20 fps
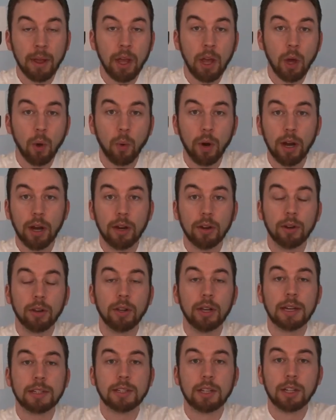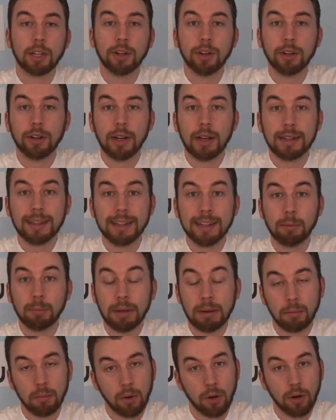where you got to learn a little bit
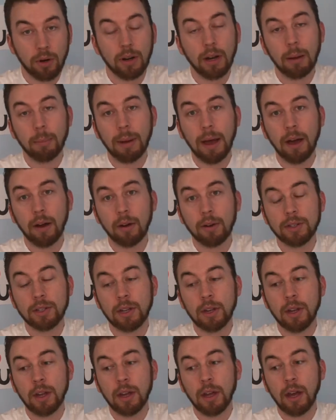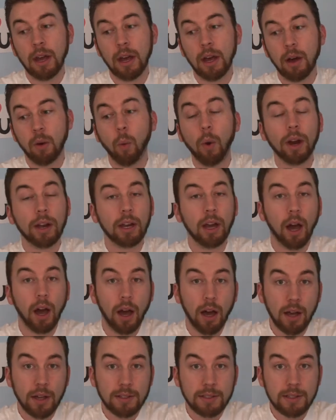more about what
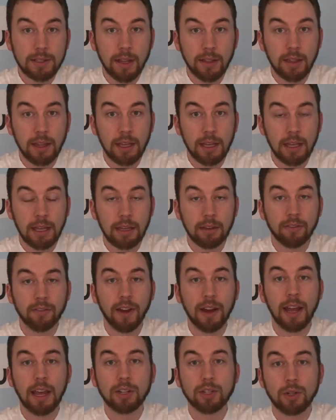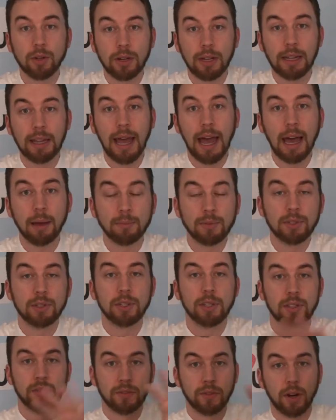caused the financial collapse
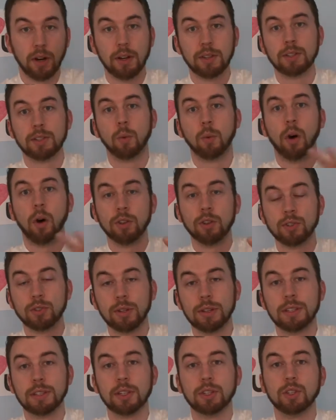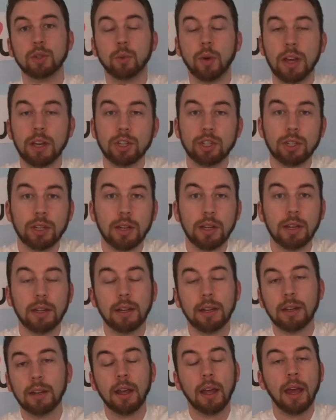as far as the Wall Street
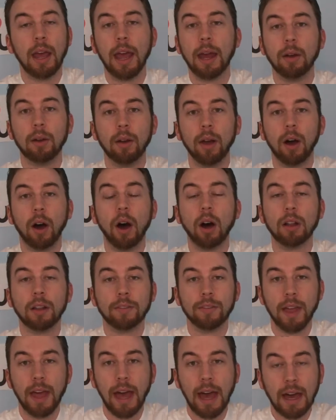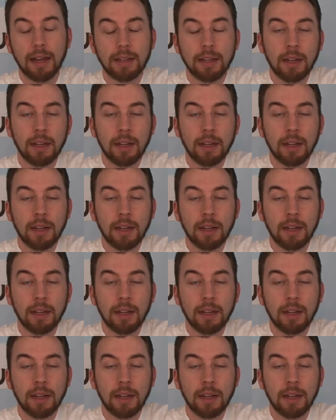situation and all of that.